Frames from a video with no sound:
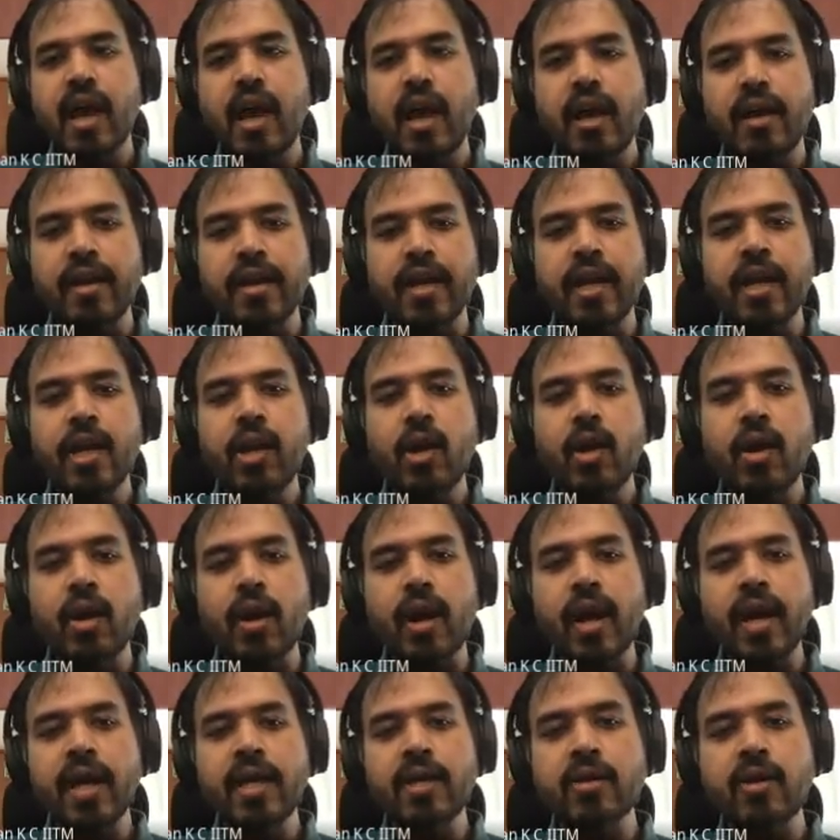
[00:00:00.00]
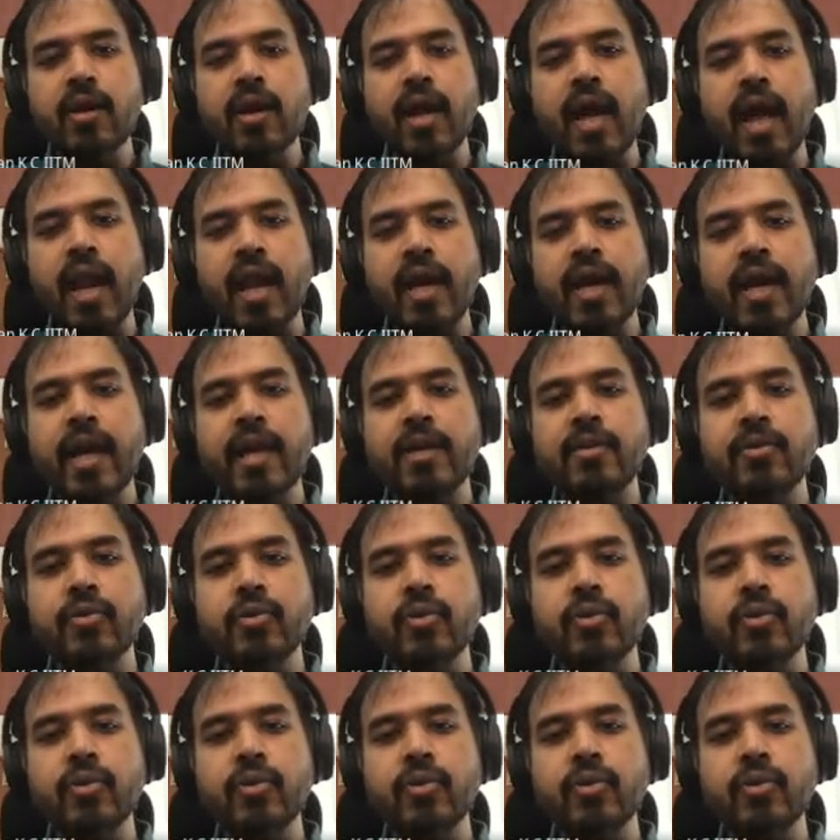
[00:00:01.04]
read or write or allocate new